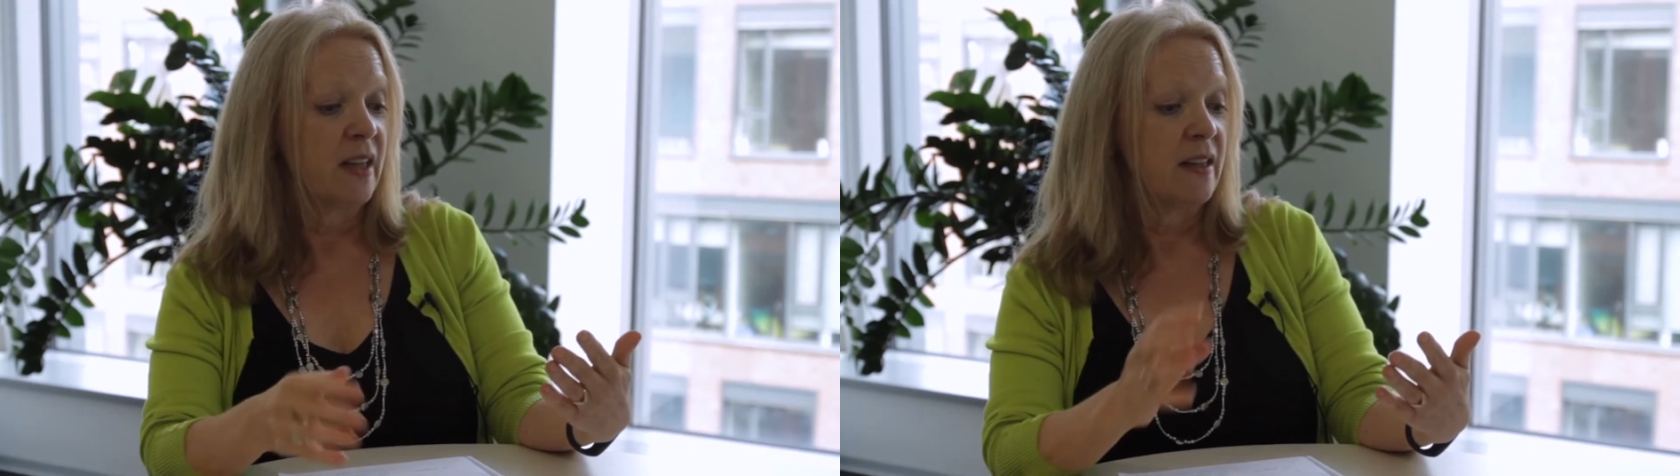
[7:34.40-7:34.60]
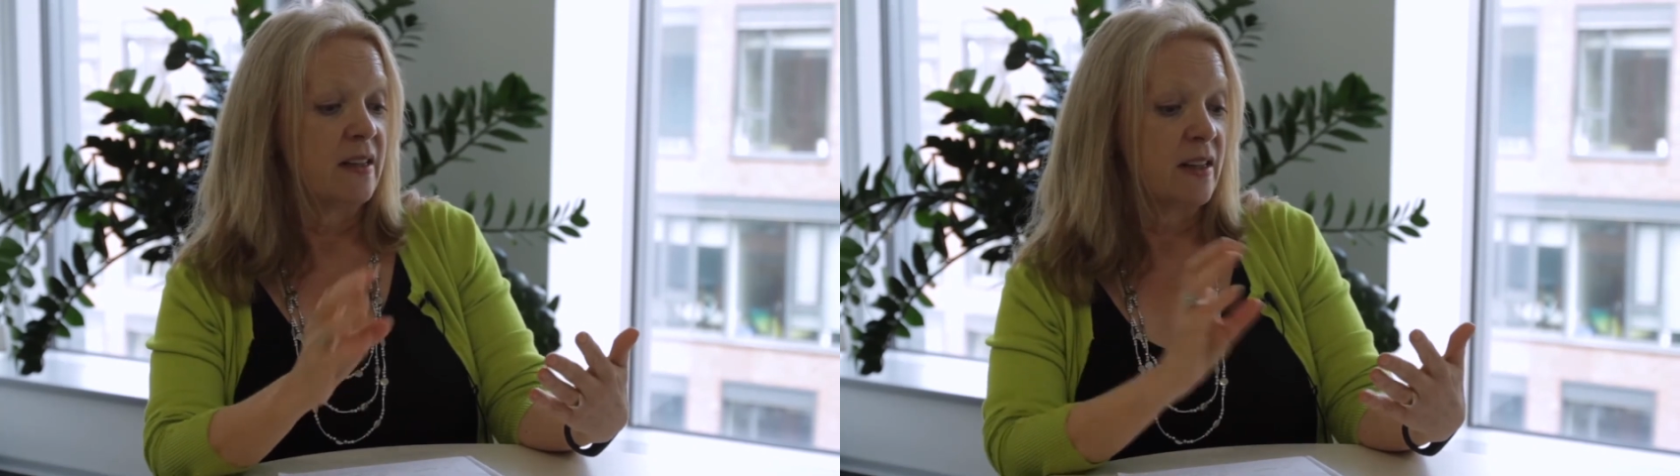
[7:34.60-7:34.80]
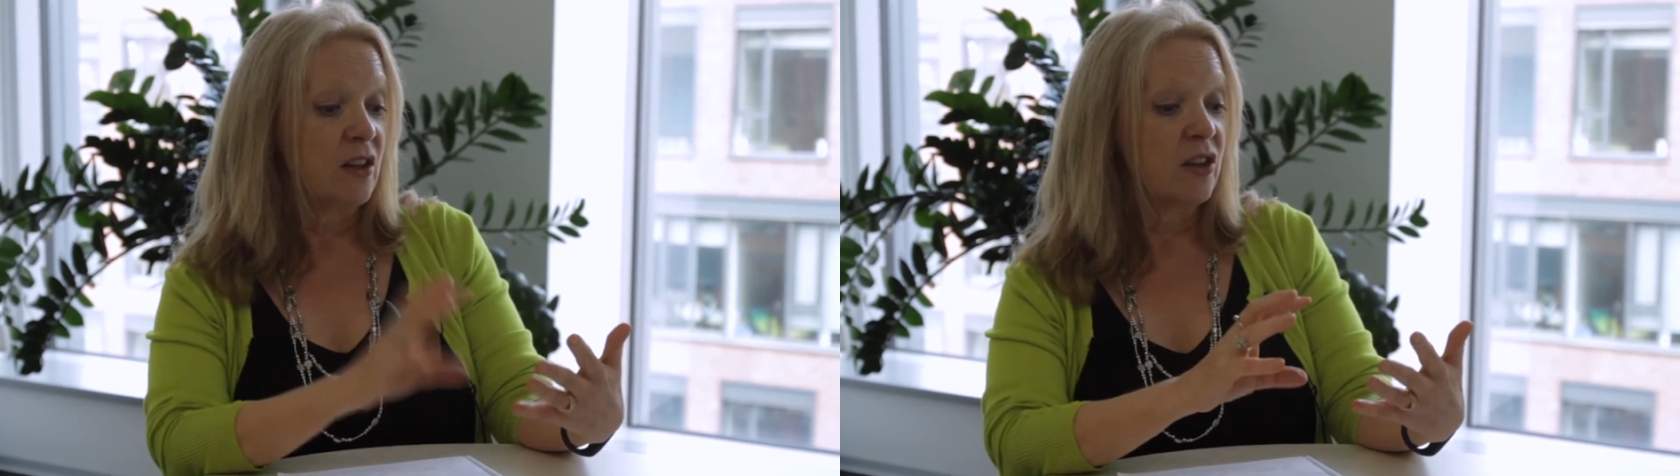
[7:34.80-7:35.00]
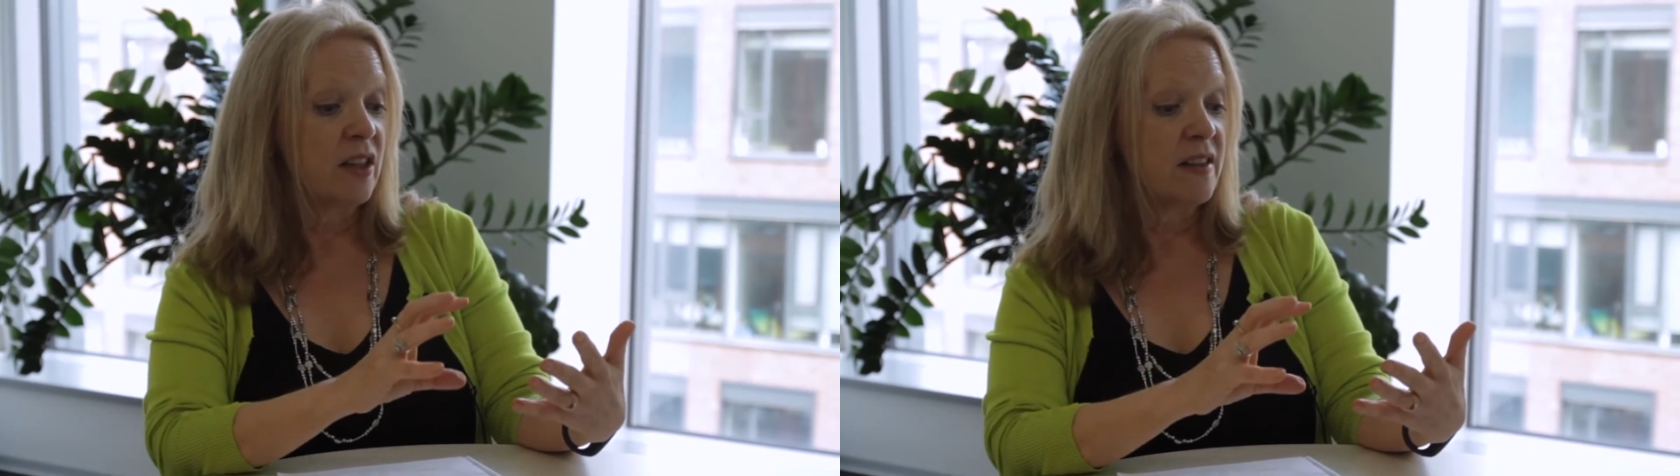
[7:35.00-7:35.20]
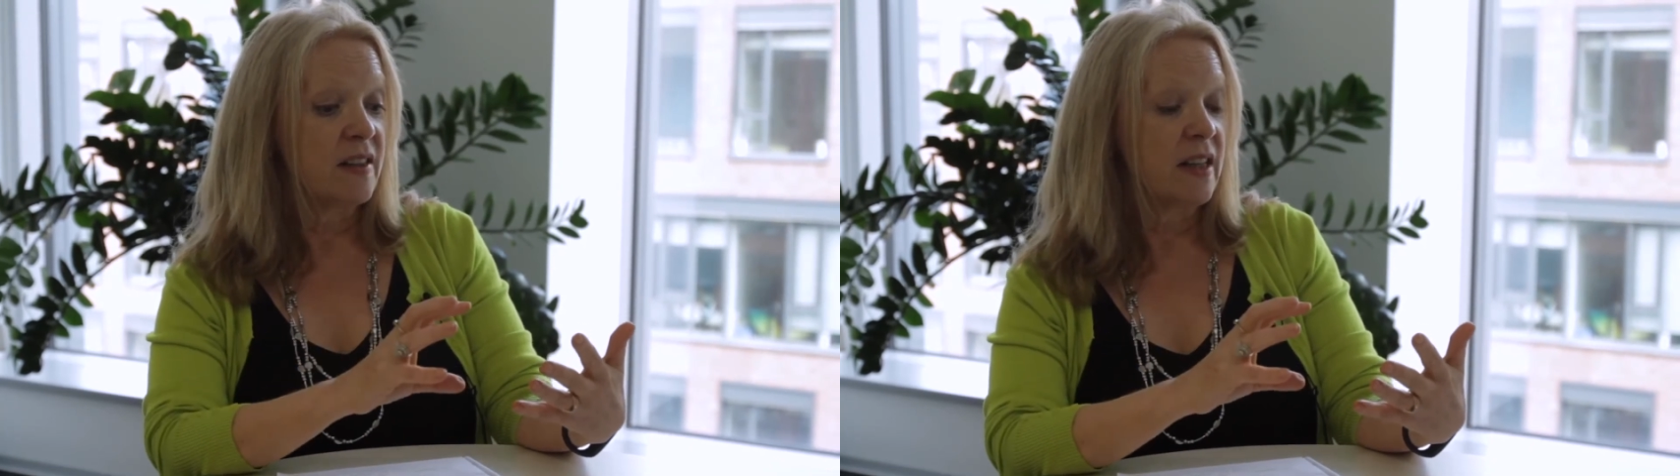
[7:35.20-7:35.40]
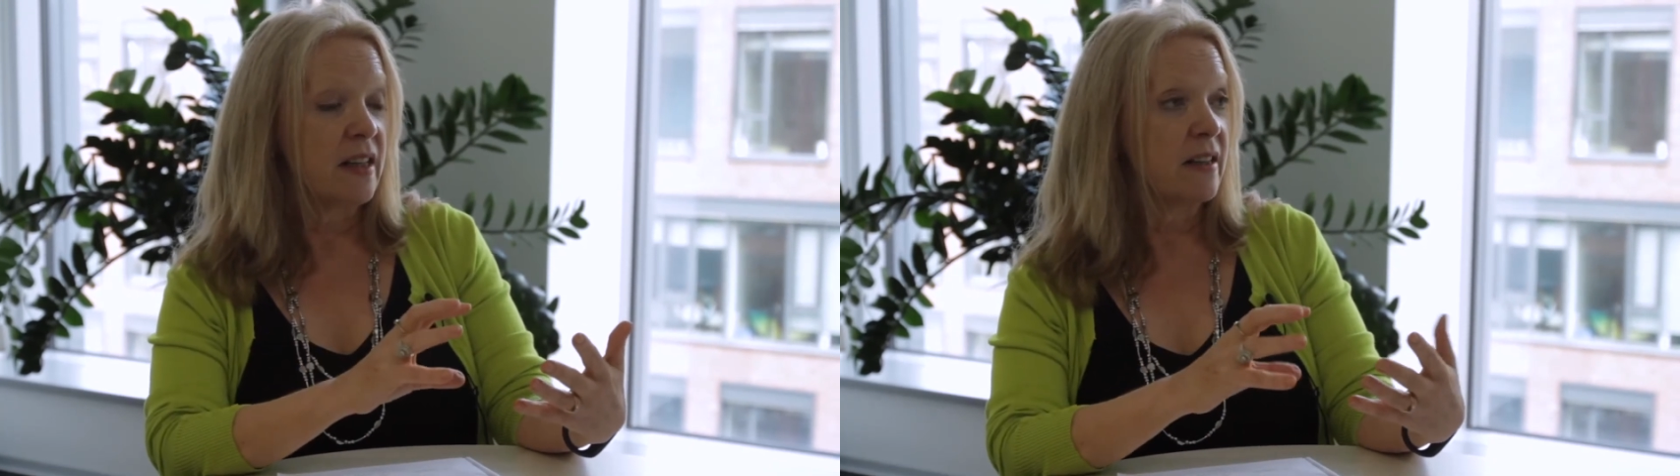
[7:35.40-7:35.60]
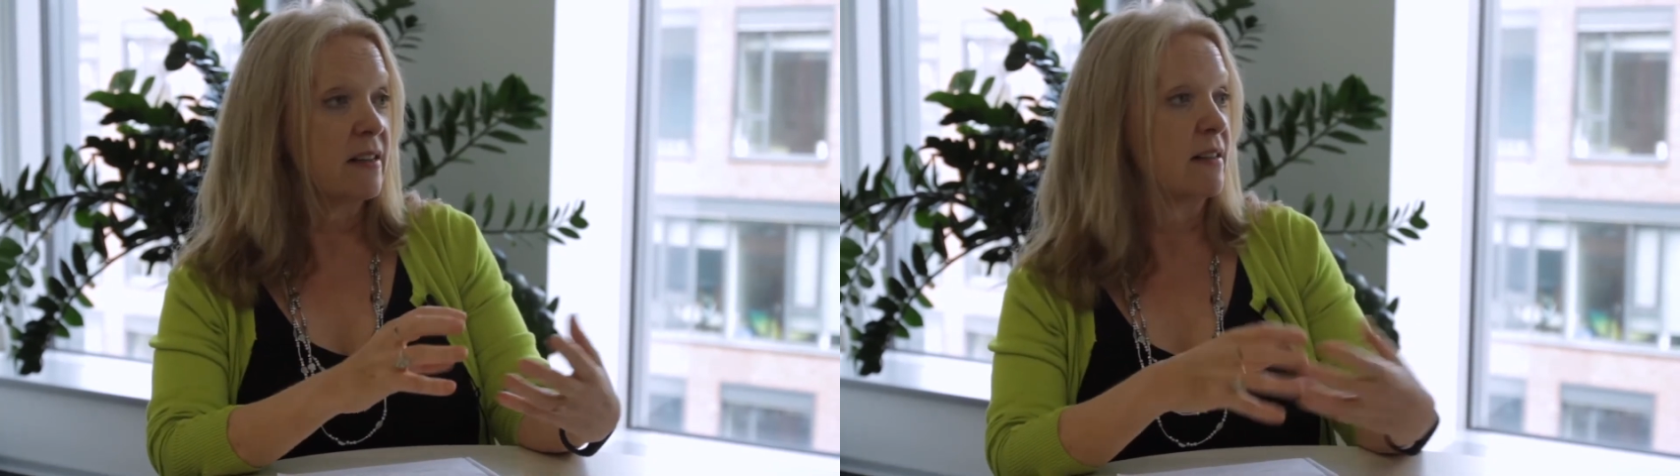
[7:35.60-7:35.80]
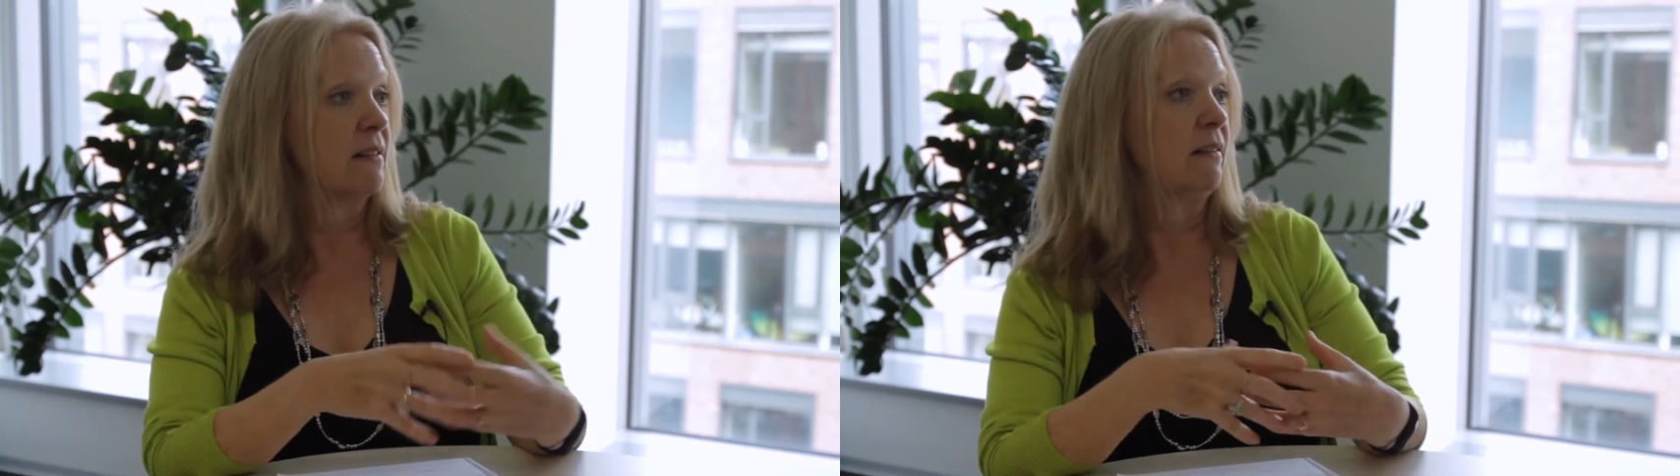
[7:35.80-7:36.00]
synchronous
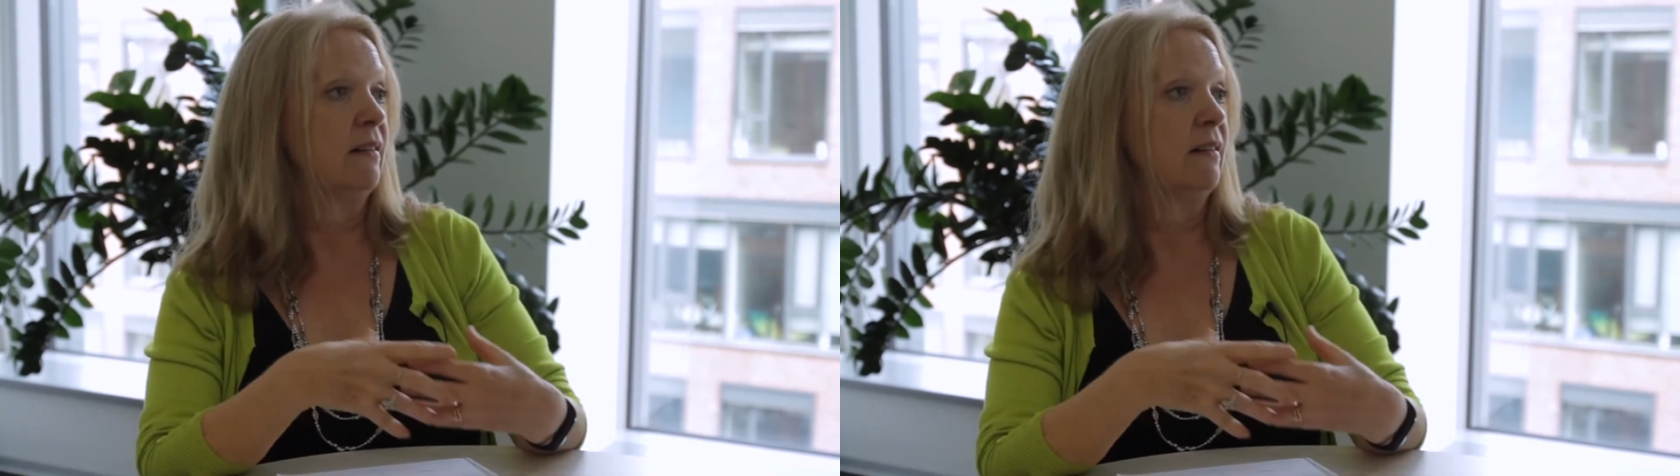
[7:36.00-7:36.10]
things